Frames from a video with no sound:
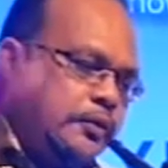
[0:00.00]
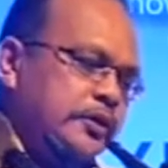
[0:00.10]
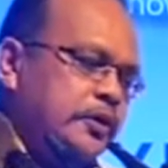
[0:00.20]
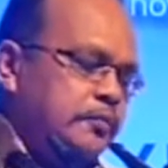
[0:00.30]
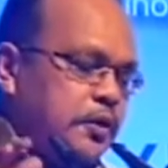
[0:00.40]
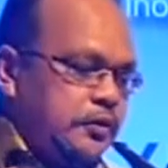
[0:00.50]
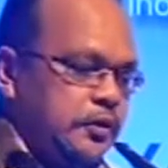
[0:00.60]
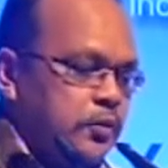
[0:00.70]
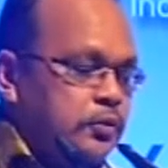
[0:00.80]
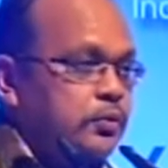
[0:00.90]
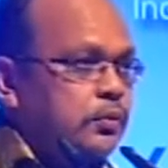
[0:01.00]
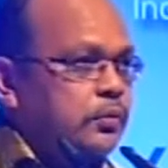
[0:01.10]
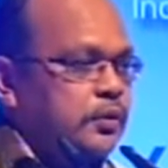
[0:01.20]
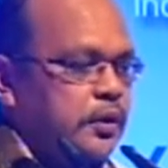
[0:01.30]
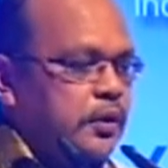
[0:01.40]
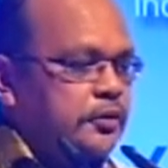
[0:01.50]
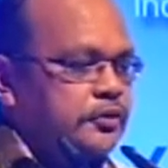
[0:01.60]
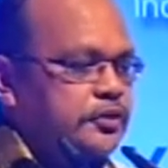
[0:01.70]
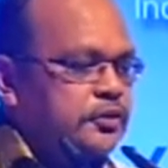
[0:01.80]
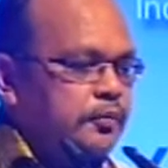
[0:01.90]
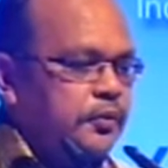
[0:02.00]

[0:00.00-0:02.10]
the multi-rotor system.